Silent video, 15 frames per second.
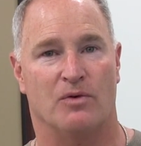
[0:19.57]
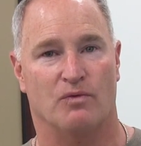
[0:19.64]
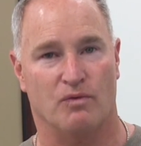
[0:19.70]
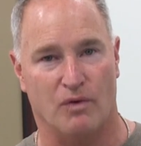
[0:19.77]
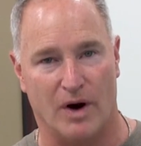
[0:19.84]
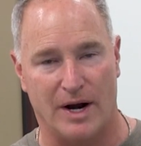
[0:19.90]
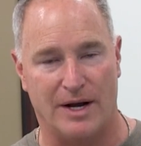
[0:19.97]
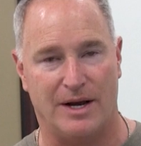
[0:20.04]

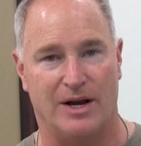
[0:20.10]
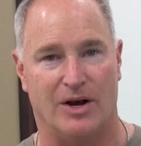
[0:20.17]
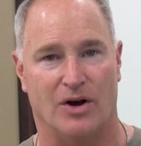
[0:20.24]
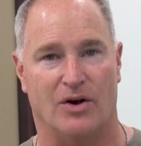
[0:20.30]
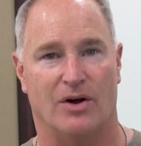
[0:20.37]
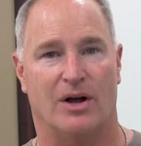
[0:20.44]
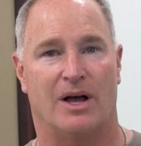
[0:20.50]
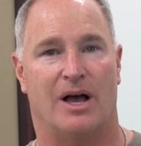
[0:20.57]
right
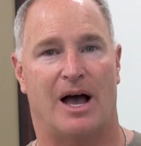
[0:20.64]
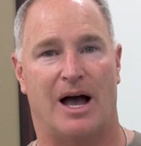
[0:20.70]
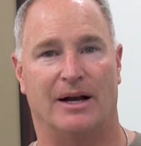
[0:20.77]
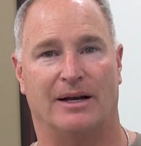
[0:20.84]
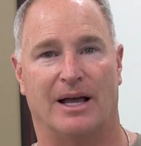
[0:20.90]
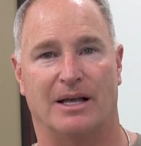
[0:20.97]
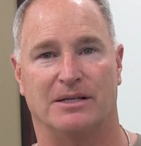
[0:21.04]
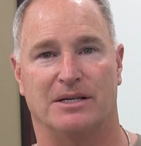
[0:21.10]
here
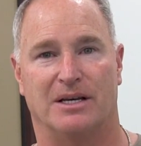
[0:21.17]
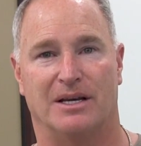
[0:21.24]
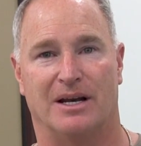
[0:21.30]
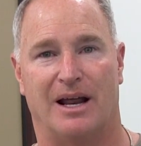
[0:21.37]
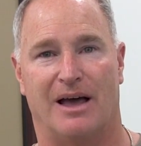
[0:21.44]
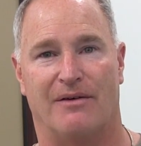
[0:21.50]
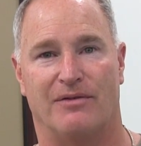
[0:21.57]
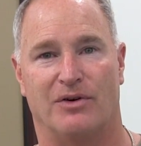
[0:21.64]
on Kensington
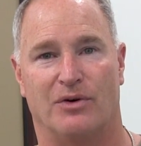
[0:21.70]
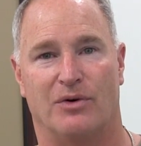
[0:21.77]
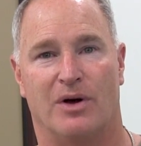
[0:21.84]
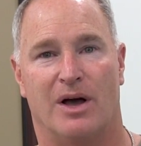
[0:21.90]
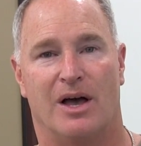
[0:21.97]
Avenue.